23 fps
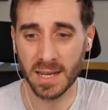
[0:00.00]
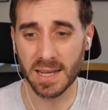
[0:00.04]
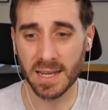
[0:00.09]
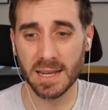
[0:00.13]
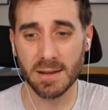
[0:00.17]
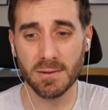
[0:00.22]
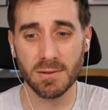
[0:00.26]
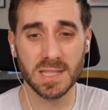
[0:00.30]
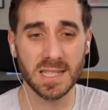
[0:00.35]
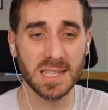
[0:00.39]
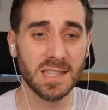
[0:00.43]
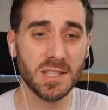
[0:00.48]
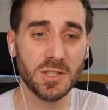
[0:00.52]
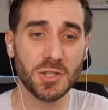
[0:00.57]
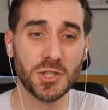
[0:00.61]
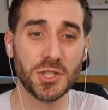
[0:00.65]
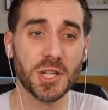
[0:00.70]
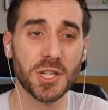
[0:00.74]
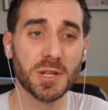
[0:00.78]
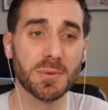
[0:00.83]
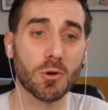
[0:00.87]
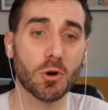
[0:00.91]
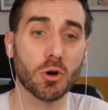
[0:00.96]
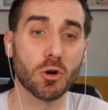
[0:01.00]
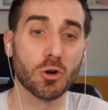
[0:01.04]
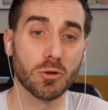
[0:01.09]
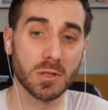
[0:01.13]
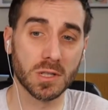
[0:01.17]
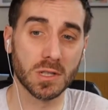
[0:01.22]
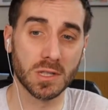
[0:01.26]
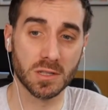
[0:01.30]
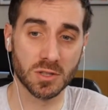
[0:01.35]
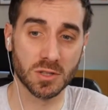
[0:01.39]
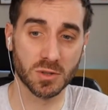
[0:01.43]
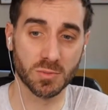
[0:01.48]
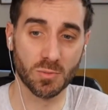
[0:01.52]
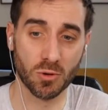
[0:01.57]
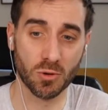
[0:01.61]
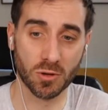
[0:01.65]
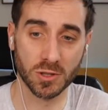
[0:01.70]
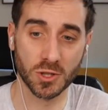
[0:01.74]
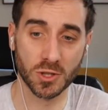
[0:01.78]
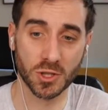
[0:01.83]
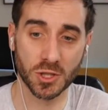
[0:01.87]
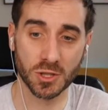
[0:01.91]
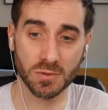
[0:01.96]
He was in the gym early this
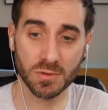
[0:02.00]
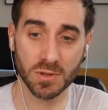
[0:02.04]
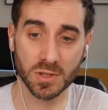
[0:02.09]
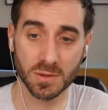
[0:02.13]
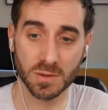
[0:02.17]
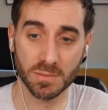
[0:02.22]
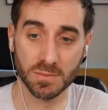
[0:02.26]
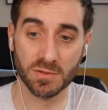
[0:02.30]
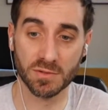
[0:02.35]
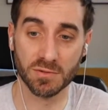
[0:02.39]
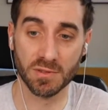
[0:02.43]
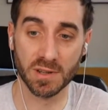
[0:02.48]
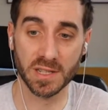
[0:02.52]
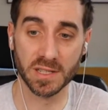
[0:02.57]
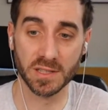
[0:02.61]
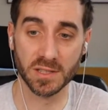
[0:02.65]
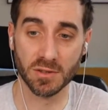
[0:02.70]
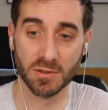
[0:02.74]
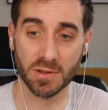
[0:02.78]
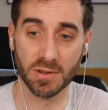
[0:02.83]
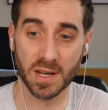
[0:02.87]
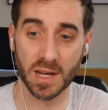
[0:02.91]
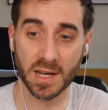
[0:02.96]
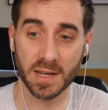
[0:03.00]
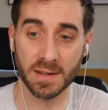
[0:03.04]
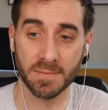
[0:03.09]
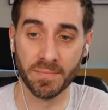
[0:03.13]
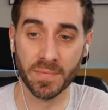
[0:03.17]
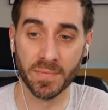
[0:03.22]
morning shooting some threes, okay?